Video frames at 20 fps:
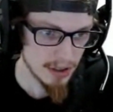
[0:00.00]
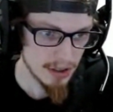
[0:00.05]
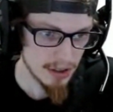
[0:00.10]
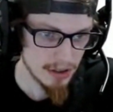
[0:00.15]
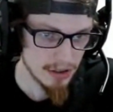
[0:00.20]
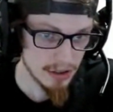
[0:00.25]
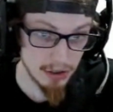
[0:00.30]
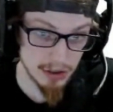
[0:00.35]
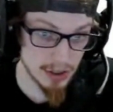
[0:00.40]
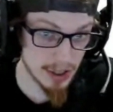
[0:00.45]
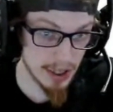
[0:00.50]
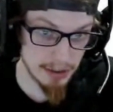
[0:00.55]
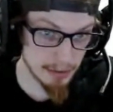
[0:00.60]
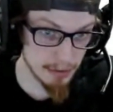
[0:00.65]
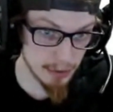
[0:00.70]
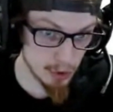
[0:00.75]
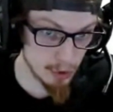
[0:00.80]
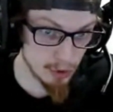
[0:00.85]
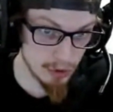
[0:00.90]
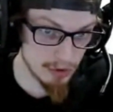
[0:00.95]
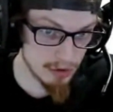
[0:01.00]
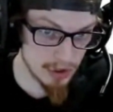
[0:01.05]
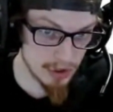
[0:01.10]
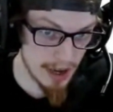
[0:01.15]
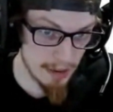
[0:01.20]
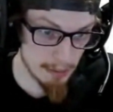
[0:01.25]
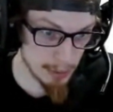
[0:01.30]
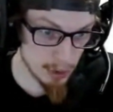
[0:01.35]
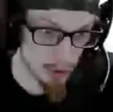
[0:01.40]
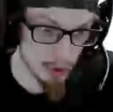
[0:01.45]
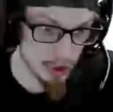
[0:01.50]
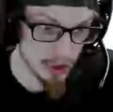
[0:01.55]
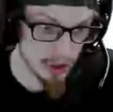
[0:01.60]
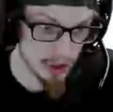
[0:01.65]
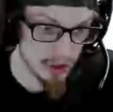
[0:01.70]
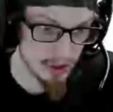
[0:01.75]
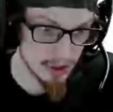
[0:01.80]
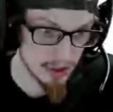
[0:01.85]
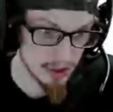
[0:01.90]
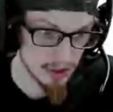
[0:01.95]
So it's like, dude, it's not
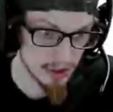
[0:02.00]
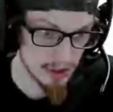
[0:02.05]
bullshitting.